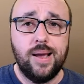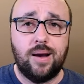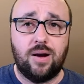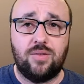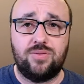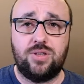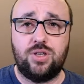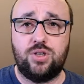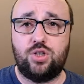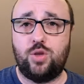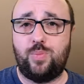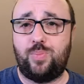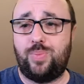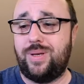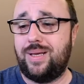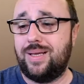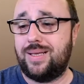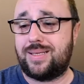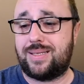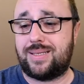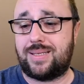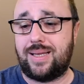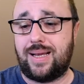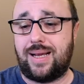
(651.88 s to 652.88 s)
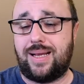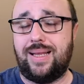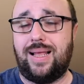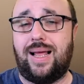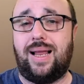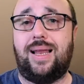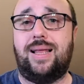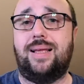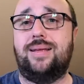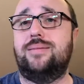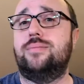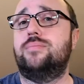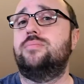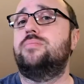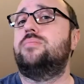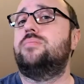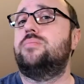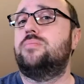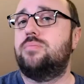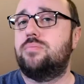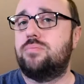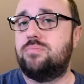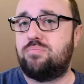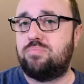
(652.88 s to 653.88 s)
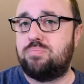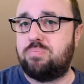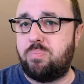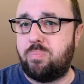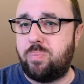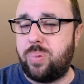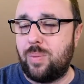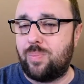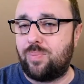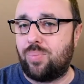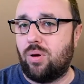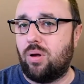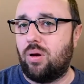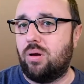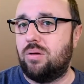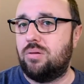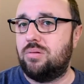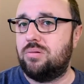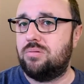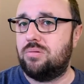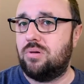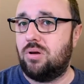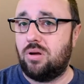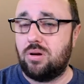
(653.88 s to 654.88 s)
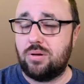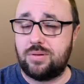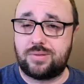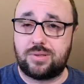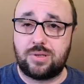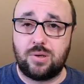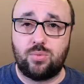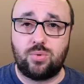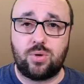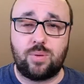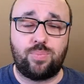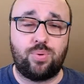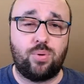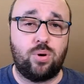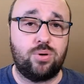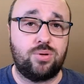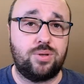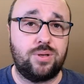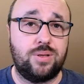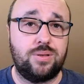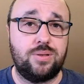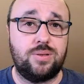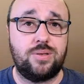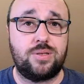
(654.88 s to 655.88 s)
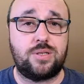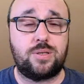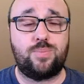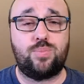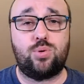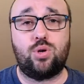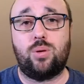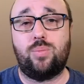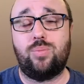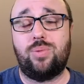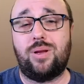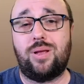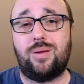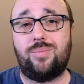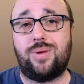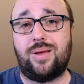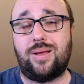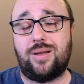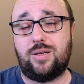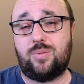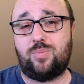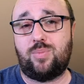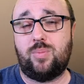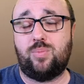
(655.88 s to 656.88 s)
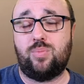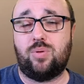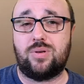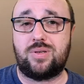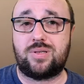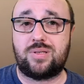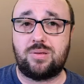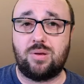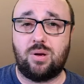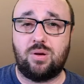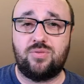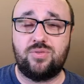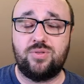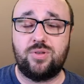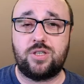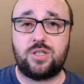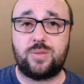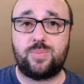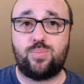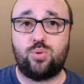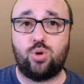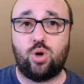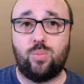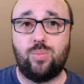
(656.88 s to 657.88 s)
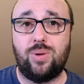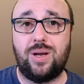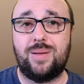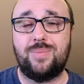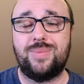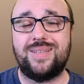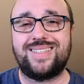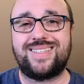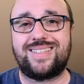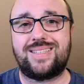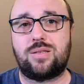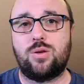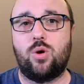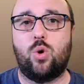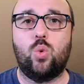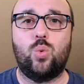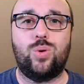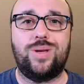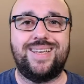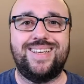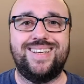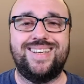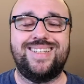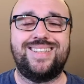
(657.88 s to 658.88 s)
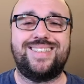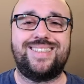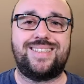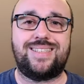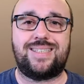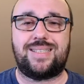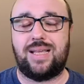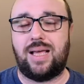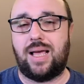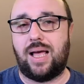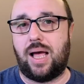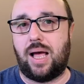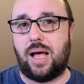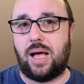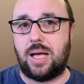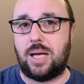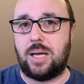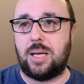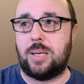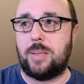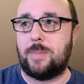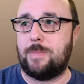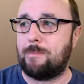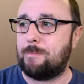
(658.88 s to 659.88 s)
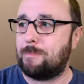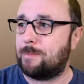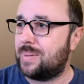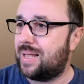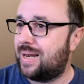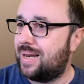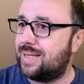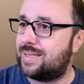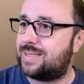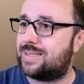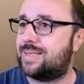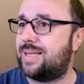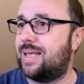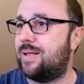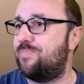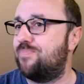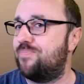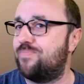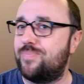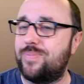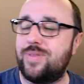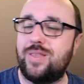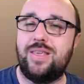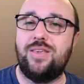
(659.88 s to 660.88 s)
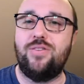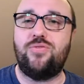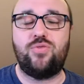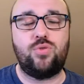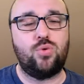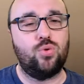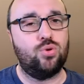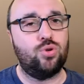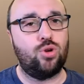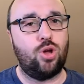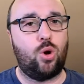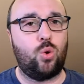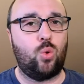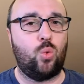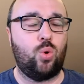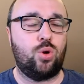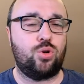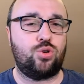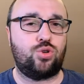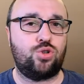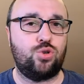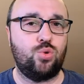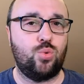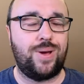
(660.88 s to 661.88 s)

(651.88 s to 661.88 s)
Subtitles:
GPS signal. People also reported this problem and people solved this problem, so it's, let's say, if you know what